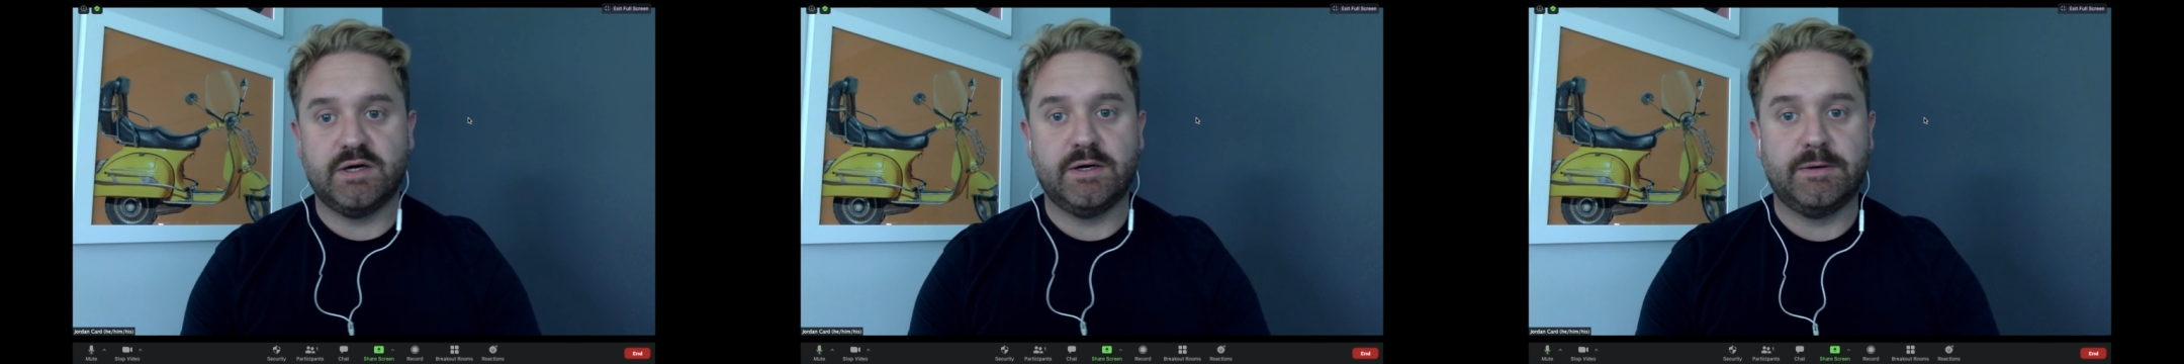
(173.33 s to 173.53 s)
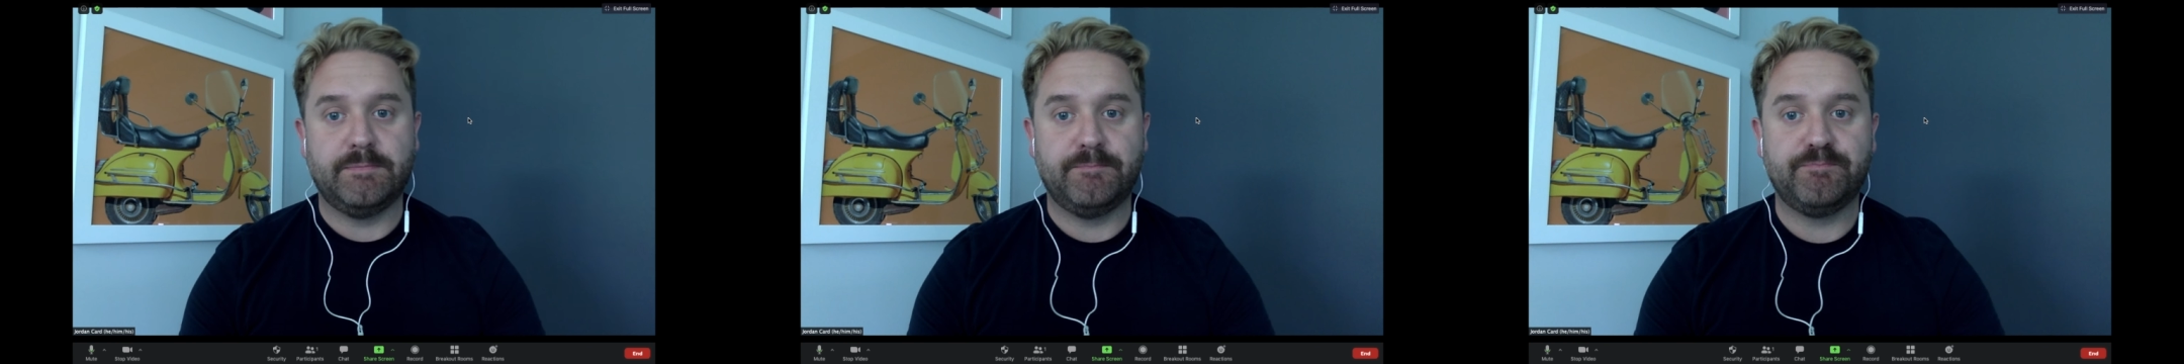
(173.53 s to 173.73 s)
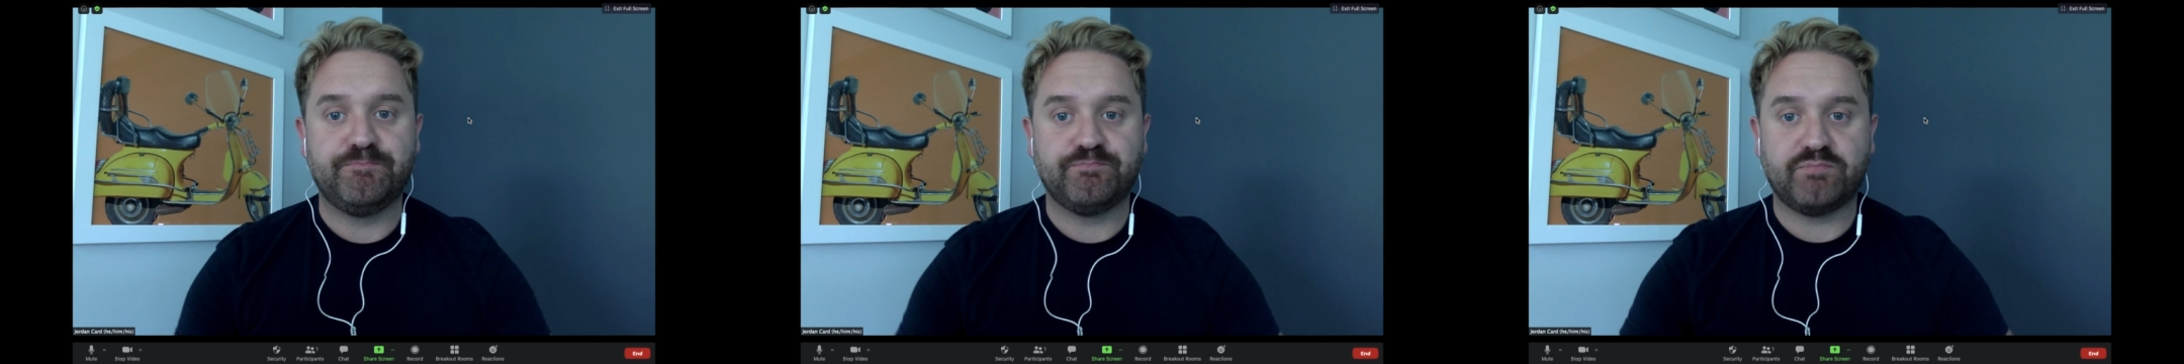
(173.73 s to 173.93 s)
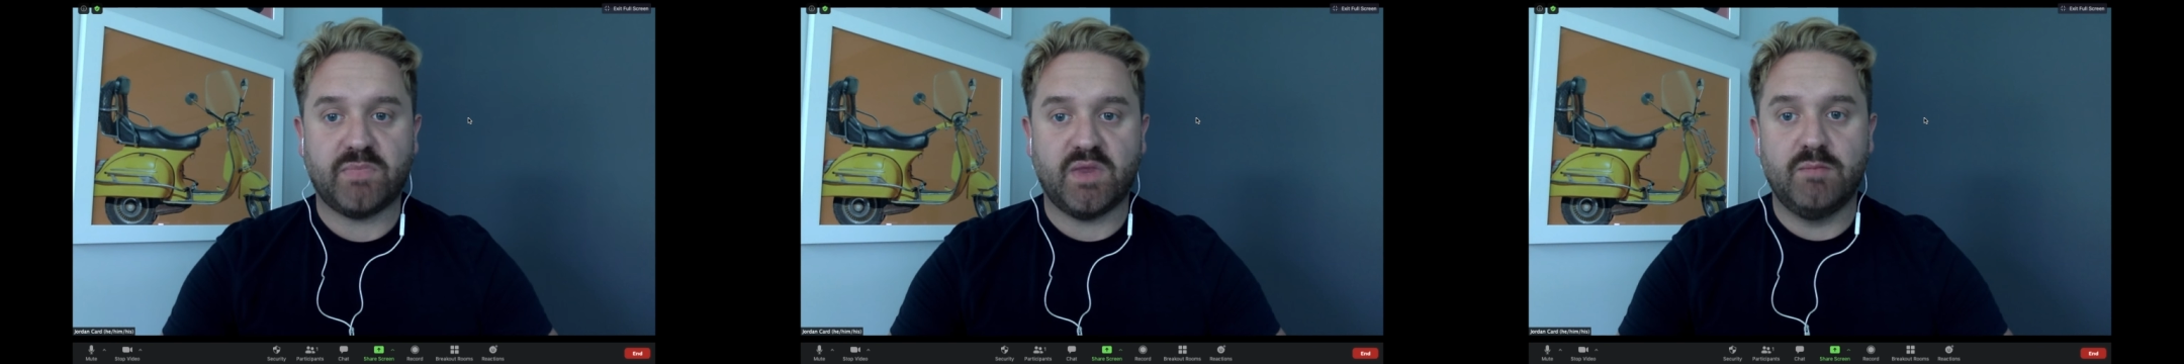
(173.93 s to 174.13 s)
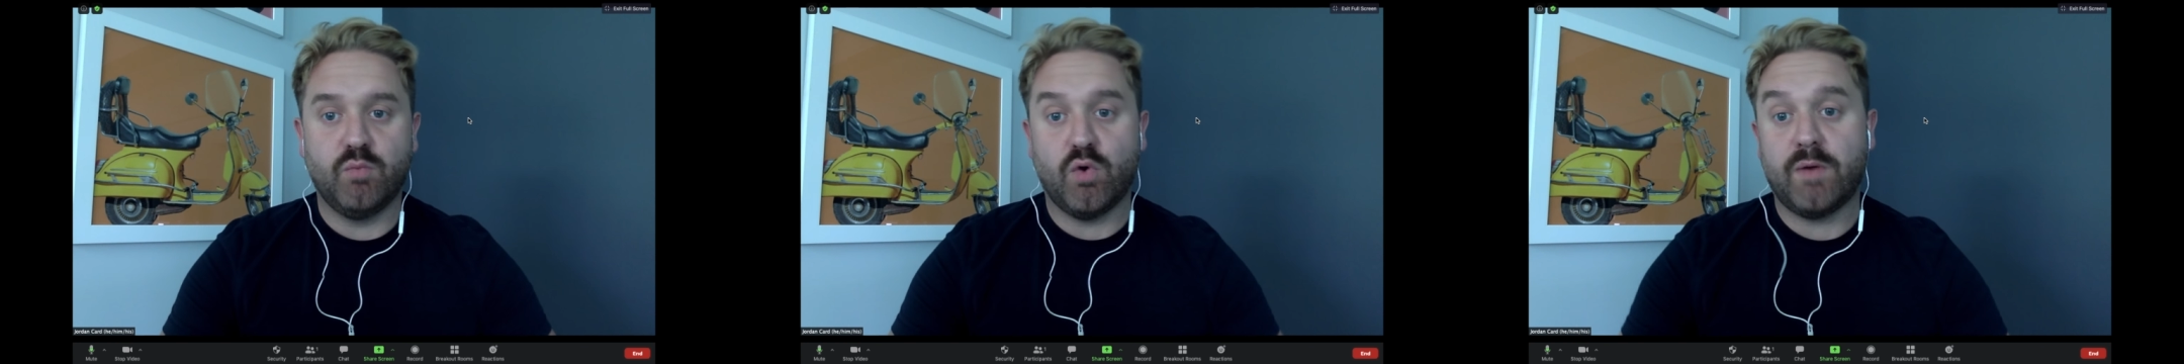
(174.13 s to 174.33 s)

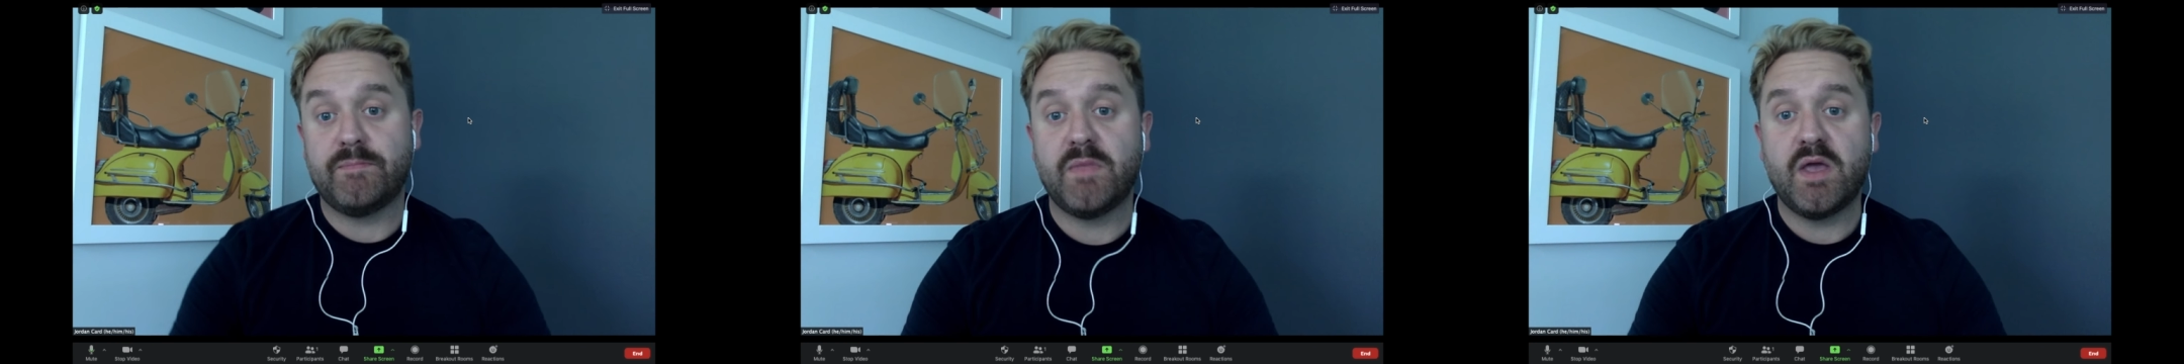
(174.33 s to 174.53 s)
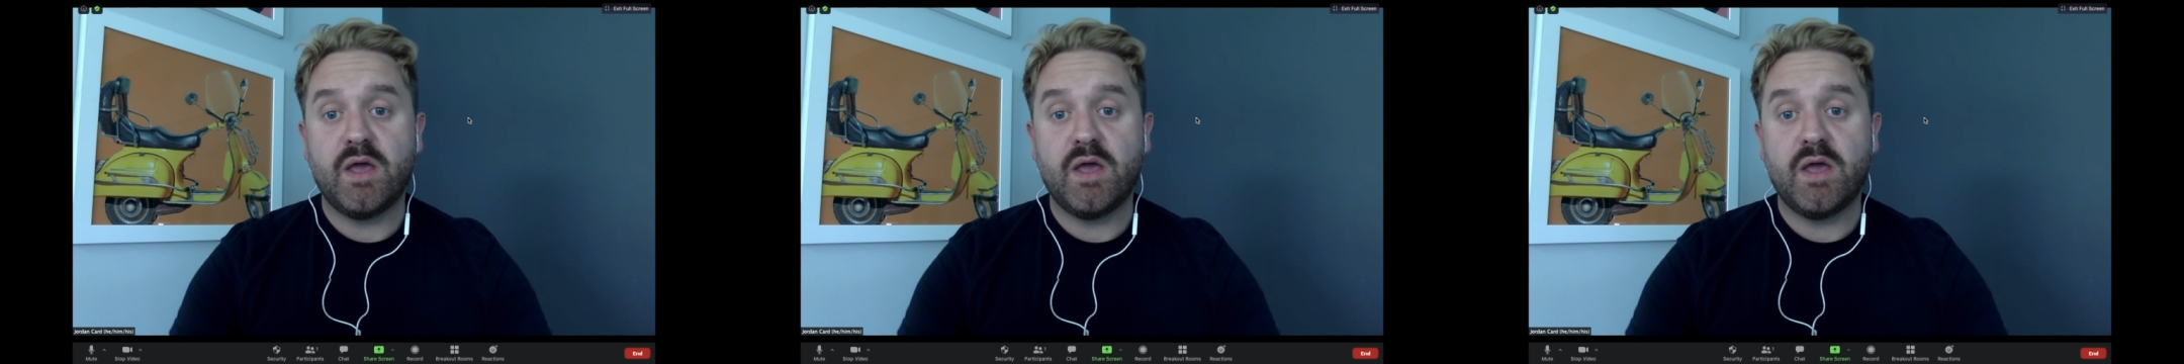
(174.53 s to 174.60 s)
and more.